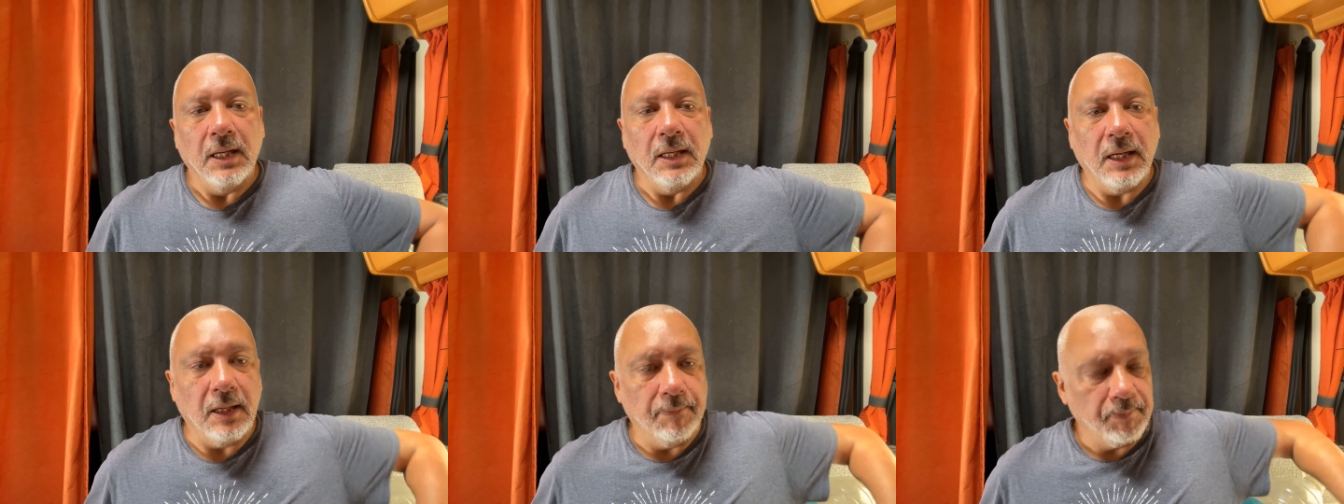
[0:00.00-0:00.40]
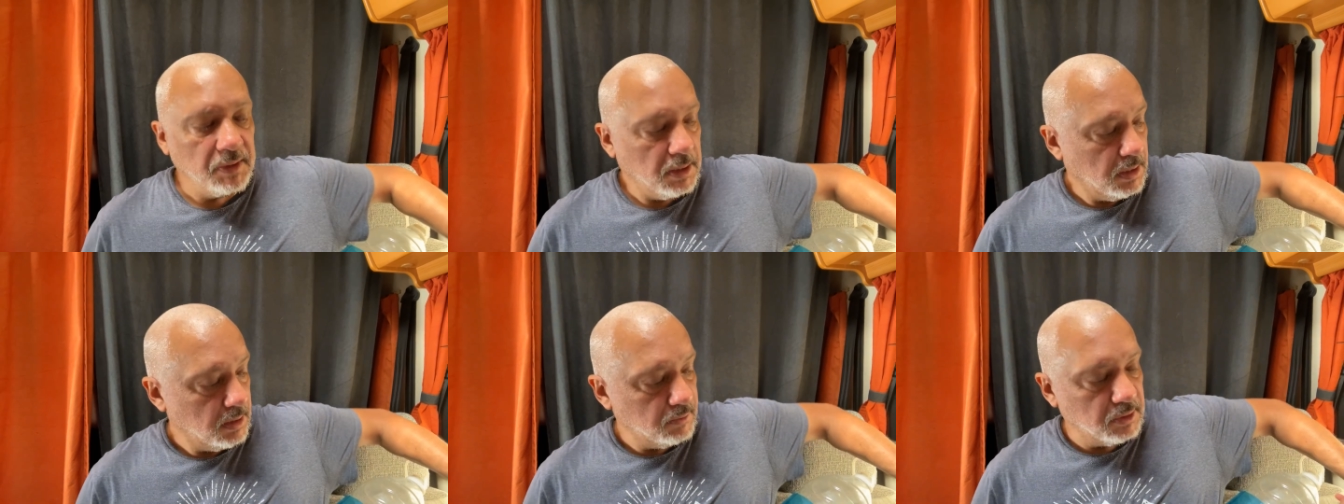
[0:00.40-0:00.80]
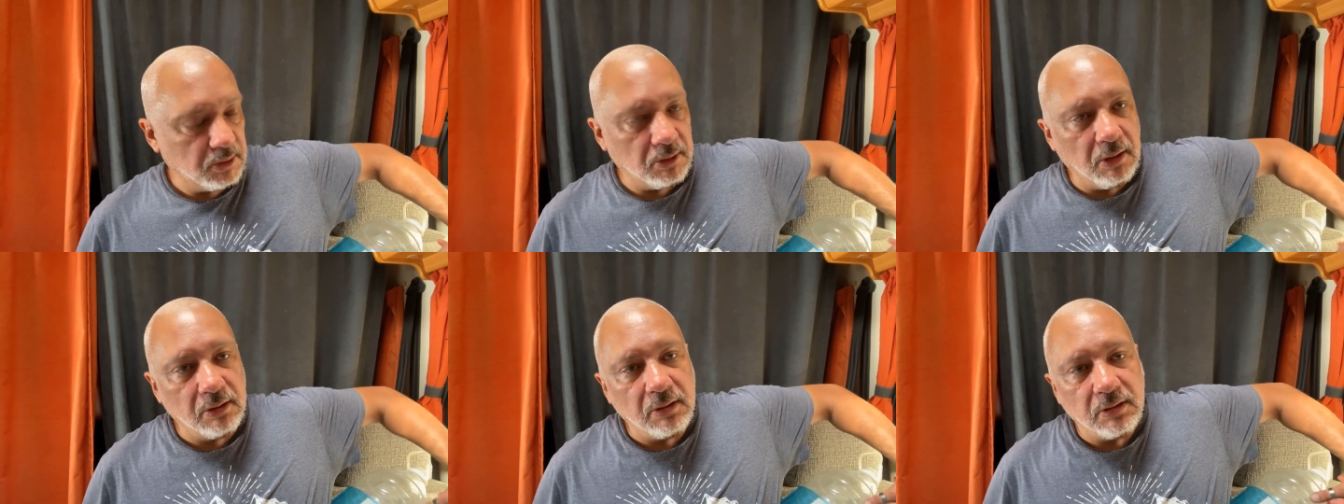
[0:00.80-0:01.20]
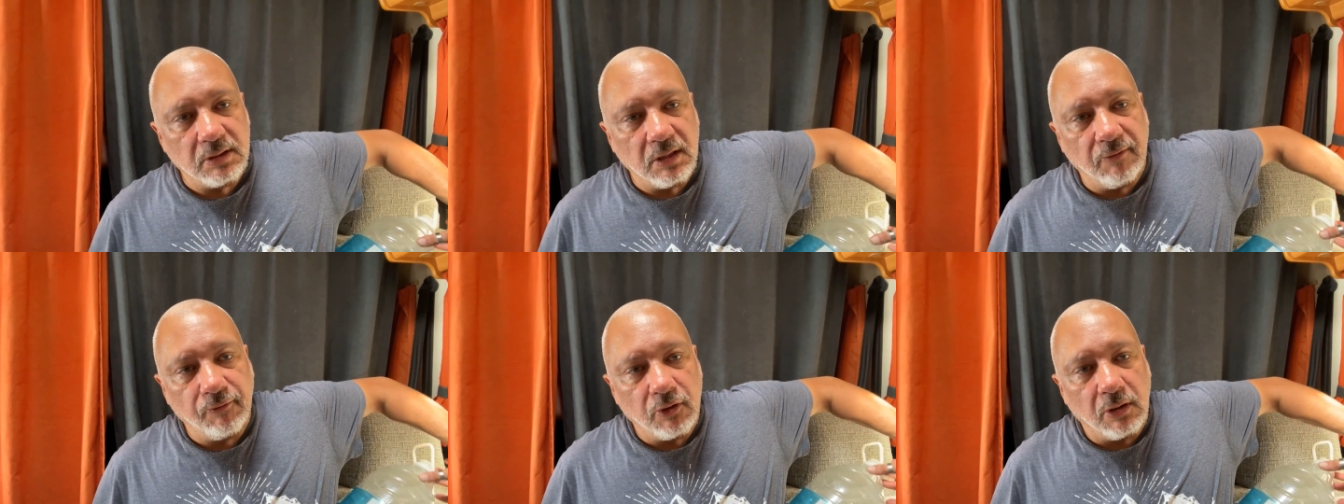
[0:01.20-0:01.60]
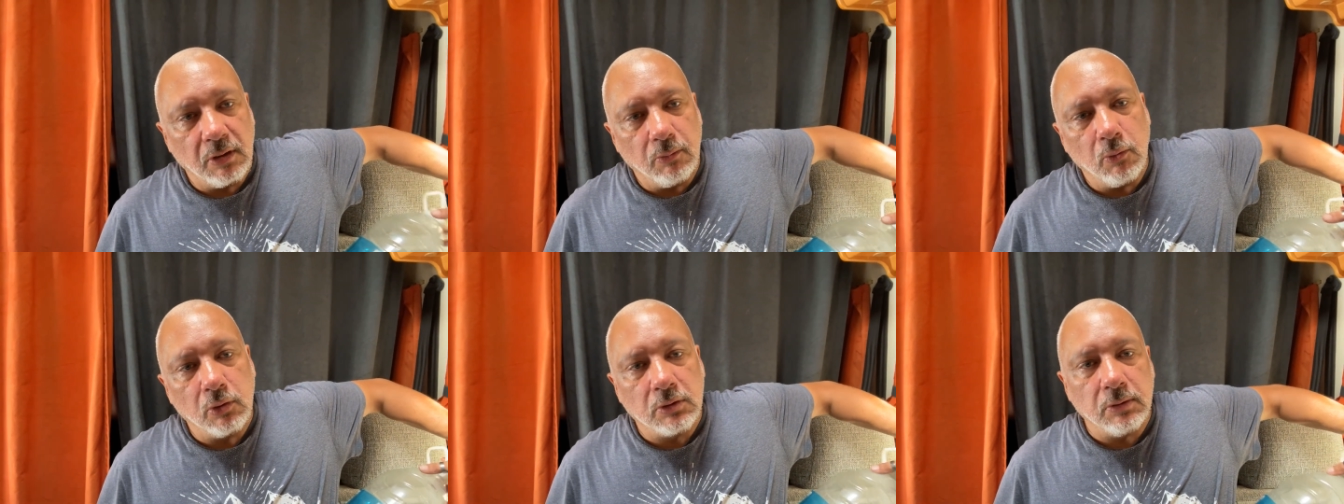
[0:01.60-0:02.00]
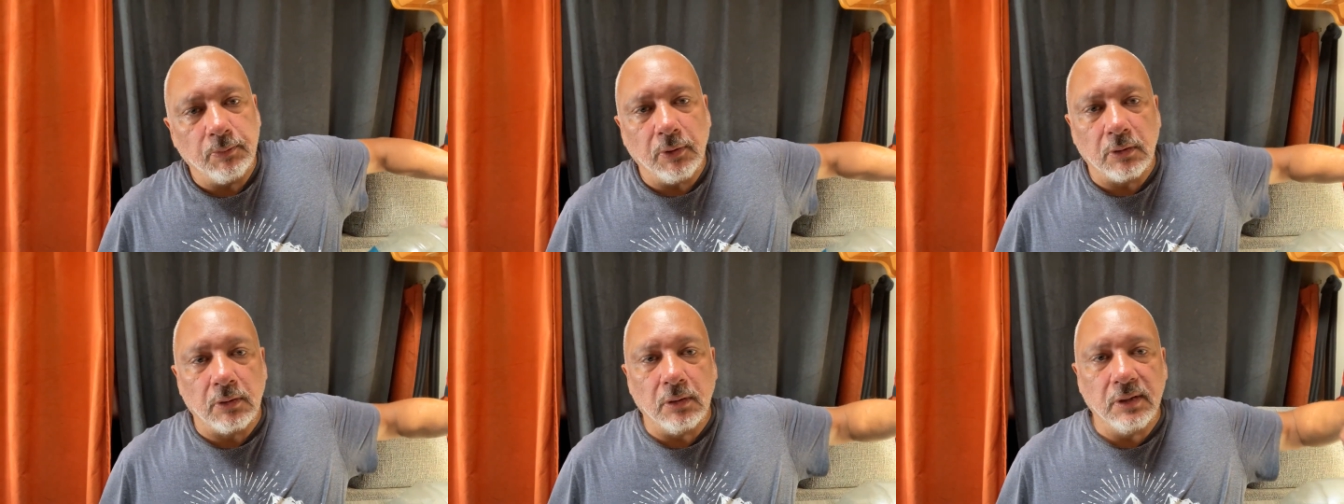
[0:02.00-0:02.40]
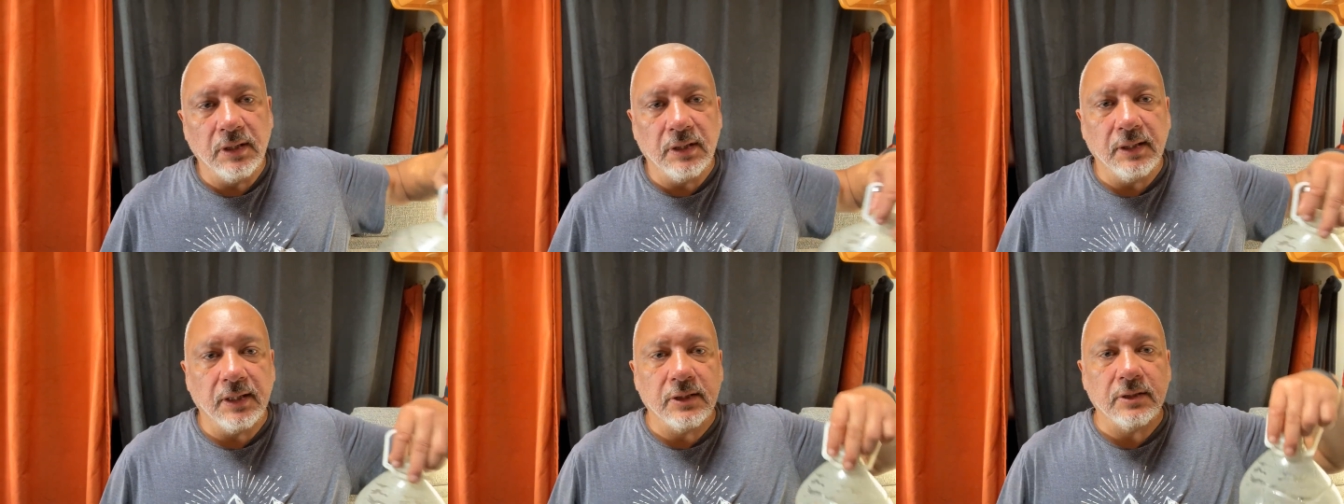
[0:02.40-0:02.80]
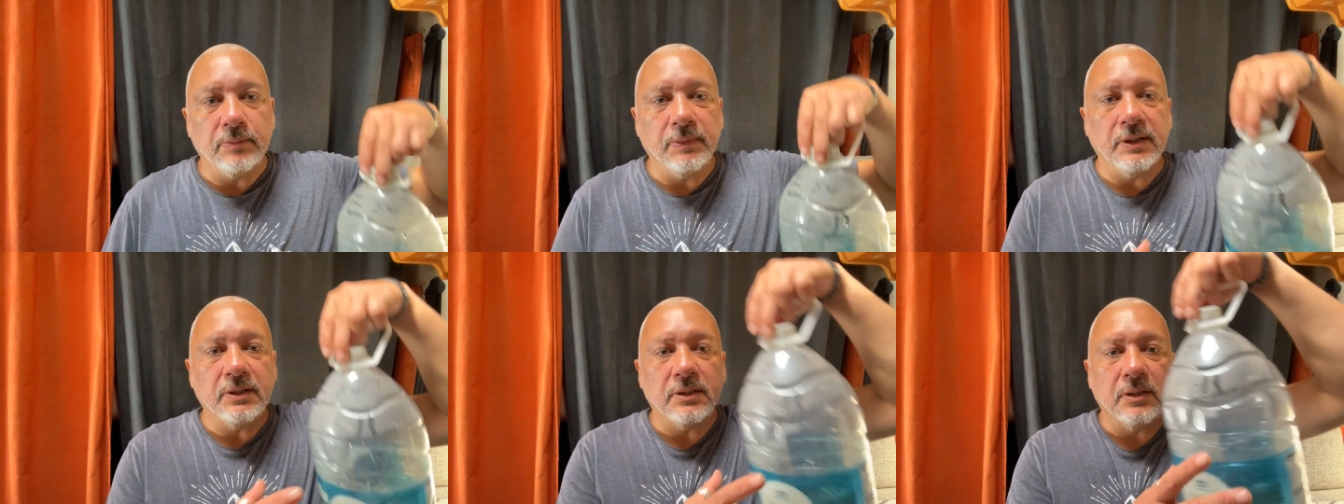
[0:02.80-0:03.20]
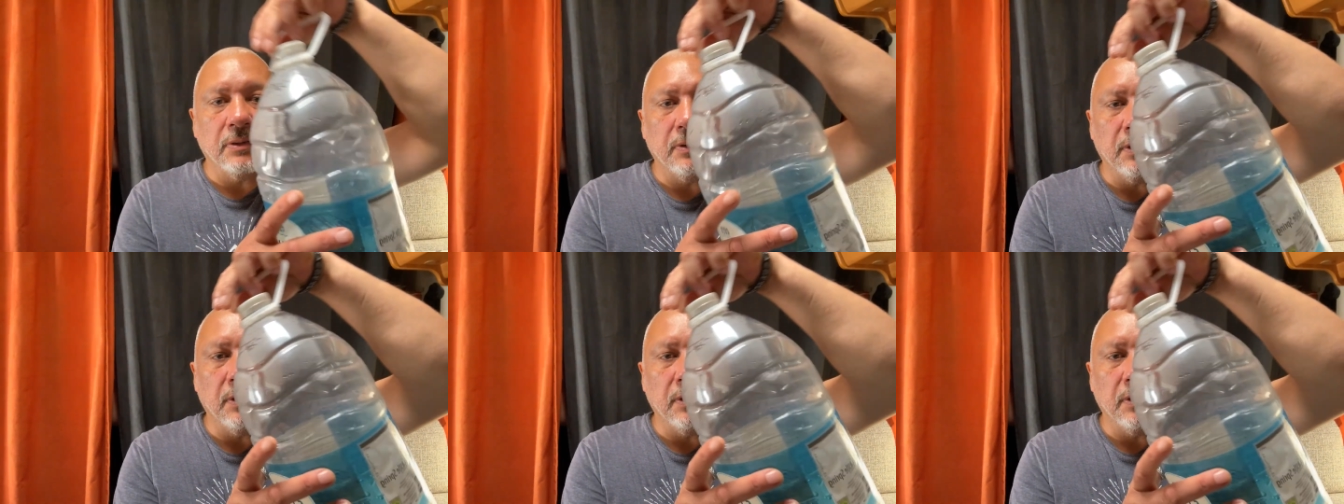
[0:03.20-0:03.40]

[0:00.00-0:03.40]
yeah, and I just noticed I've got a water bottle here next to me, so